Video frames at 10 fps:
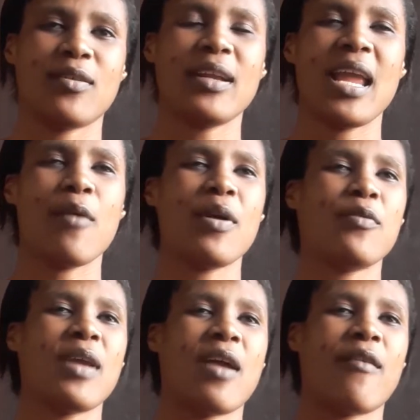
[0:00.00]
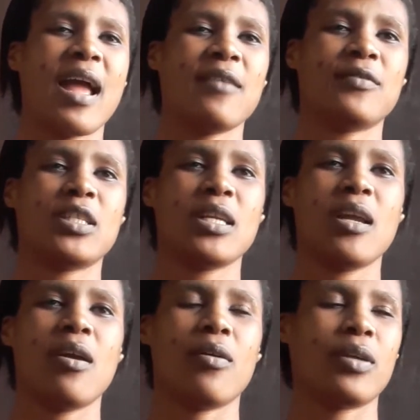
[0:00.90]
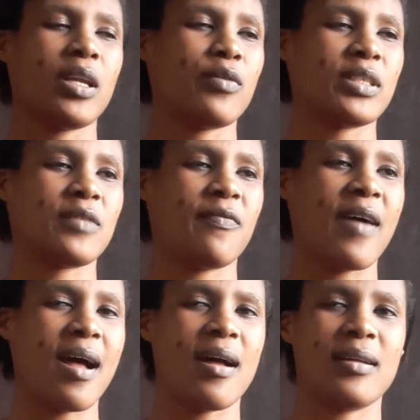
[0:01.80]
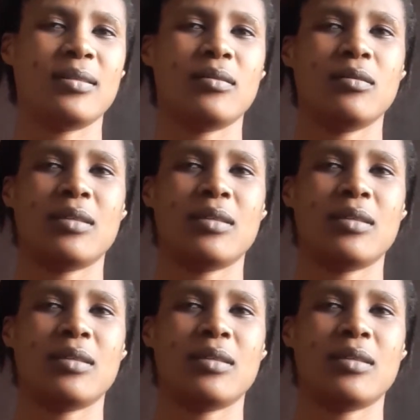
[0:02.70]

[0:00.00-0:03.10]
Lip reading: Okay, when we arrived, okay, it was fun.